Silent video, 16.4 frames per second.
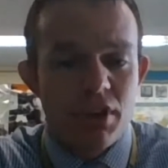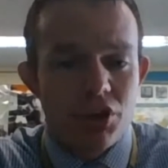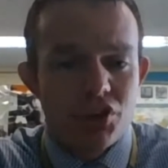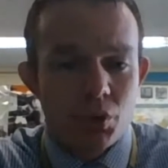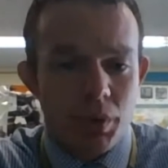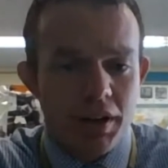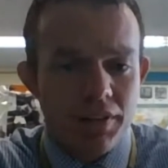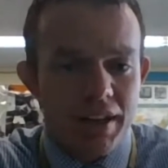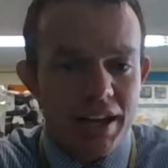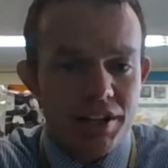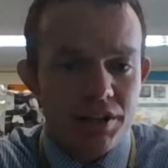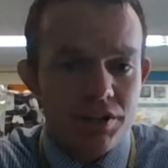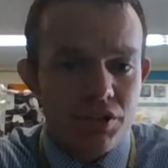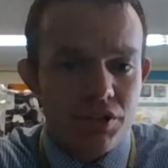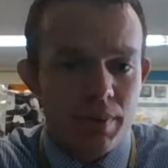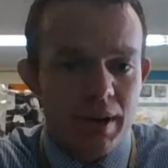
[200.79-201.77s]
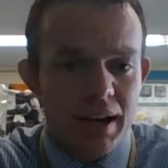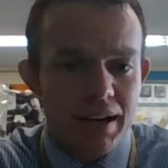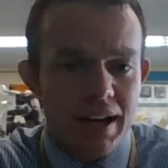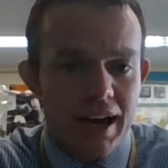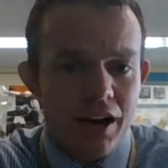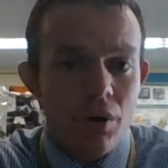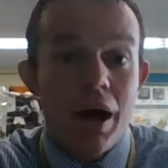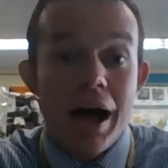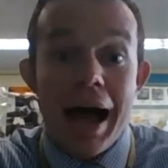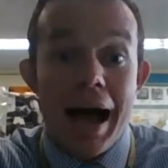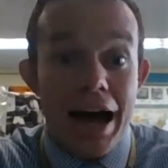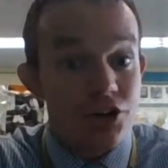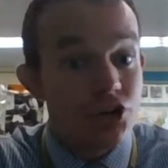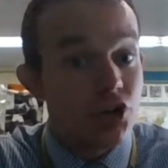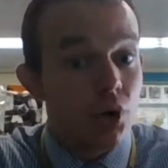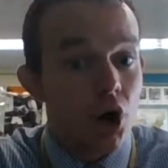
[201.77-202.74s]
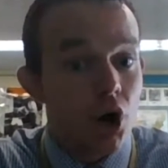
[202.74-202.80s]
So what I'd like you to do right now,
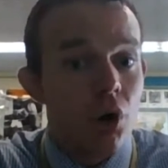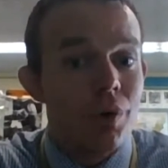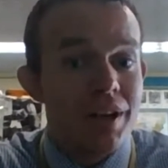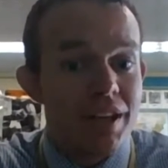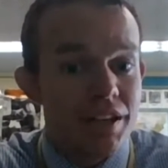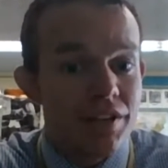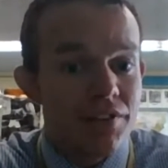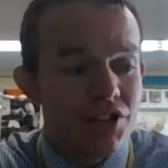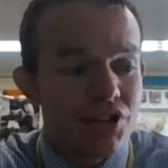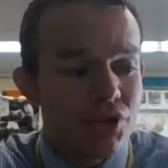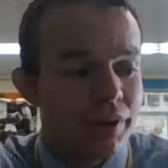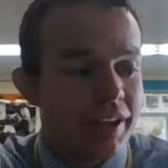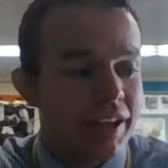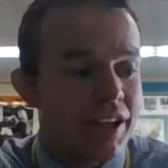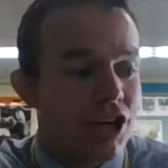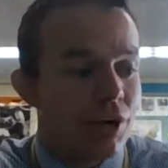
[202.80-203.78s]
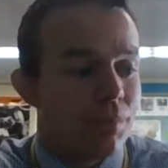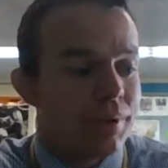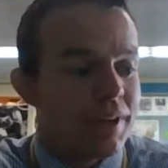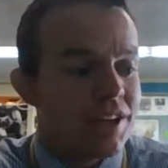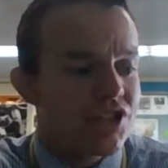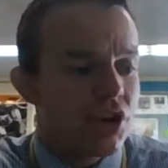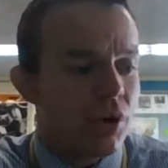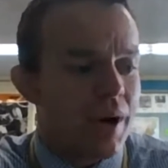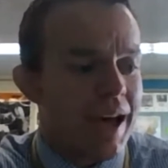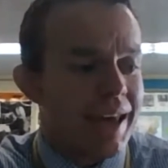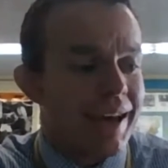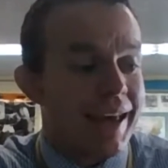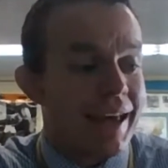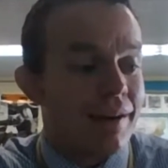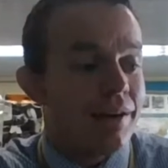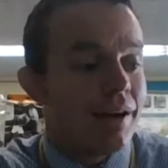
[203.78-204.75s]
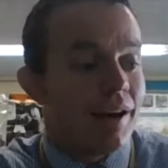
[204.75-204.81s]
on your own, individually, please go ahead
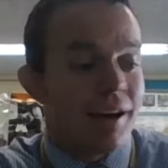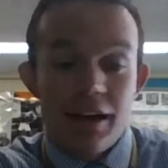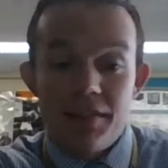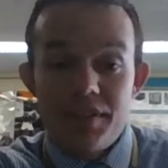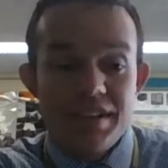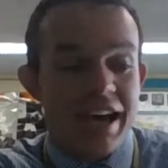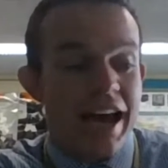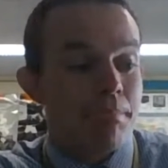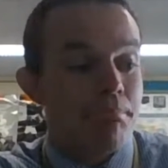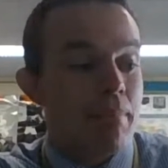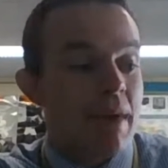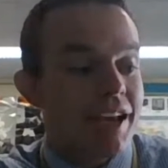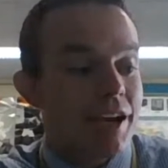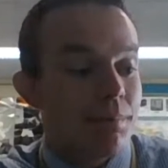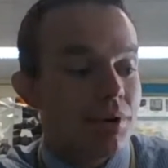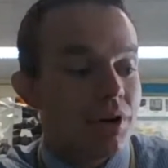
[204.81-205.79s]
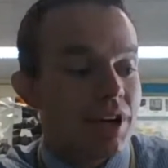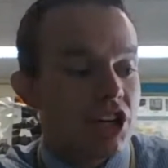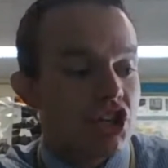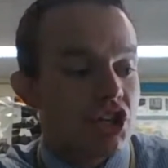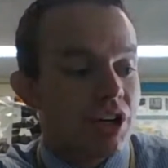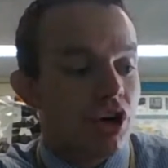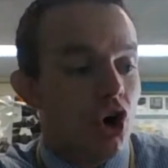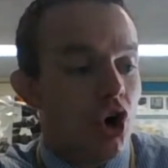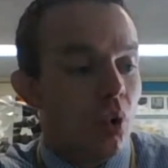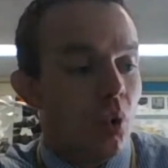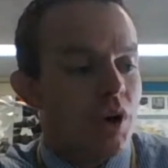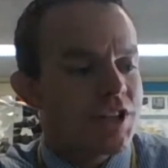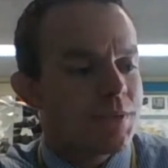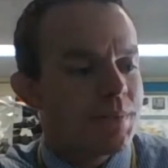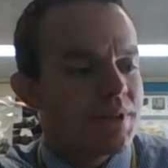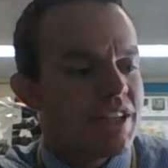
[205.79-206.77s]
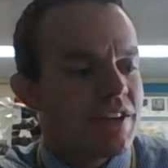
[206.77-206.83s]
and, at the top, make a prediction.
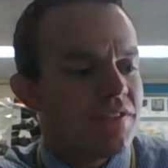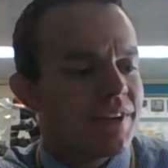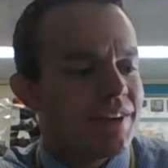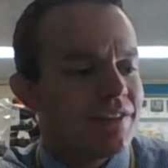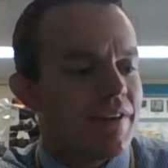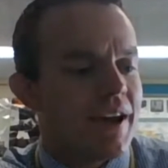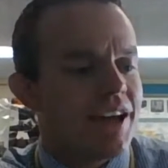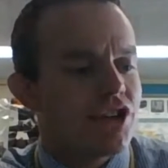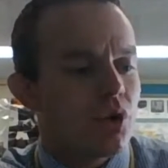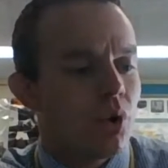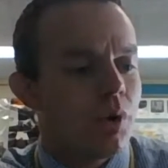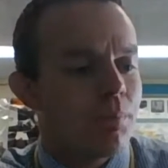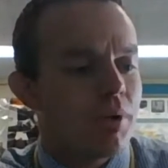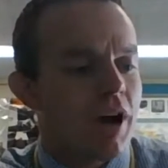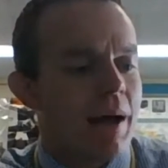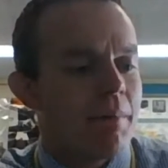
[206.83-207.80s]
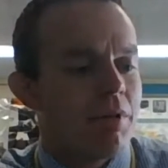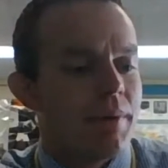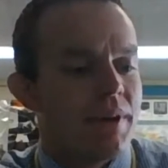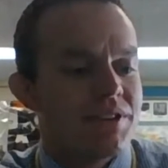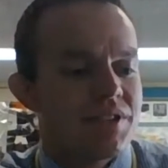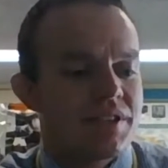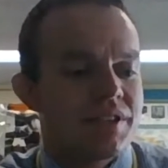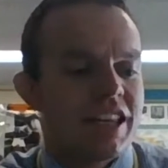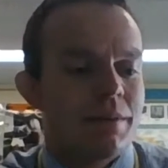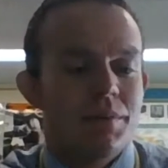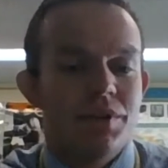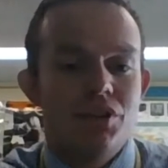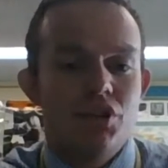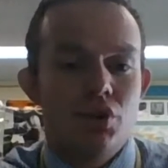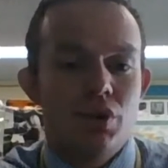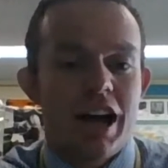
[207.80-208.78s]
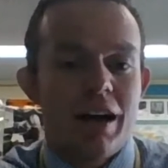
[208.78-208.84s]
What specific event or problem is this statement
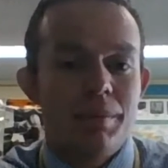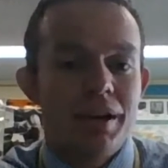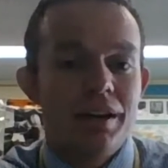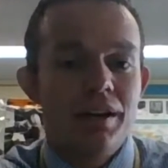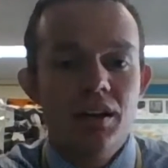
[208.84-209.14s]
describing?